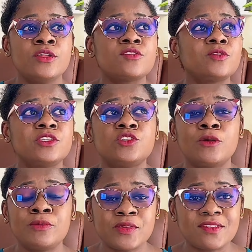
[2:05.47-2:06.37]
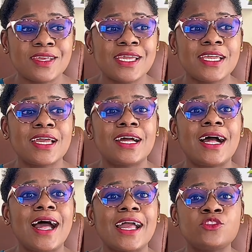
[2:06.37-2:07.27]
So the WC
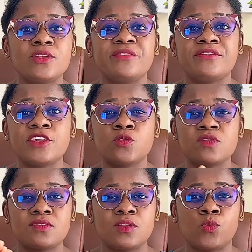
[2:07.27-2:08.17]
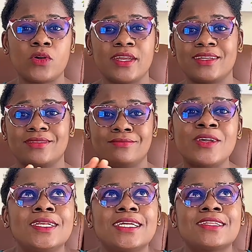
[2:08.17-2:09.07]
actually fills the water.
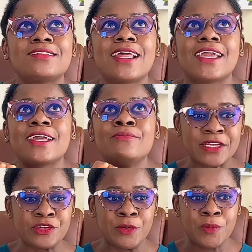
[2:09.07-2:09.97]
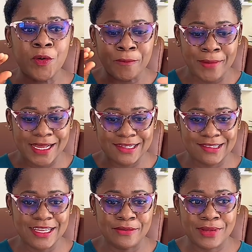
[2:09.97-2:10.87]
It's like a medium or
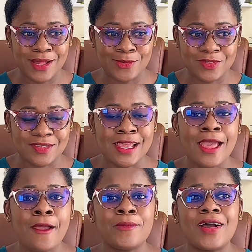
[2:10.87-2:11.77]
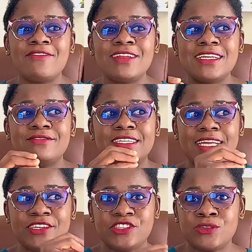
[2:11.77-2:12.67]
maxi amount. But having lived in
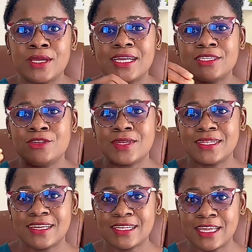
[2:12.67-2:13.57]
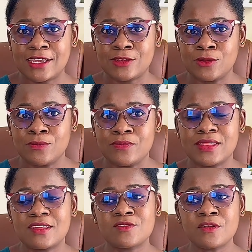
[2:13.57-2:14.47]
Nigeria and the United Kingdom,
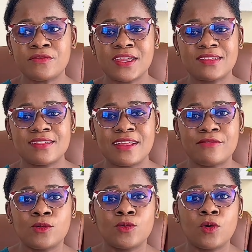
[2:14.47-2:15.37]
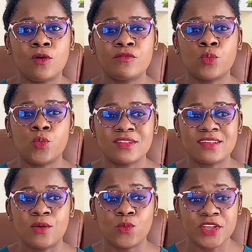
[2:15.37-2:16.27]
the surface level of the
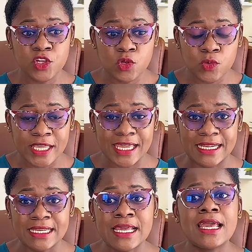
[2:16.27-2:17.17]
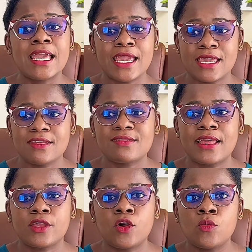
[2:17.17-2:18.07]
water, when you look in, is
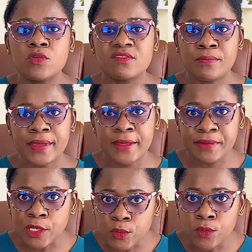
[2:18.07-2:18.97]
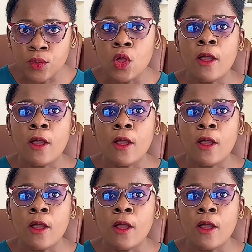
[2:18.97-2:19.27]
like almost bare below.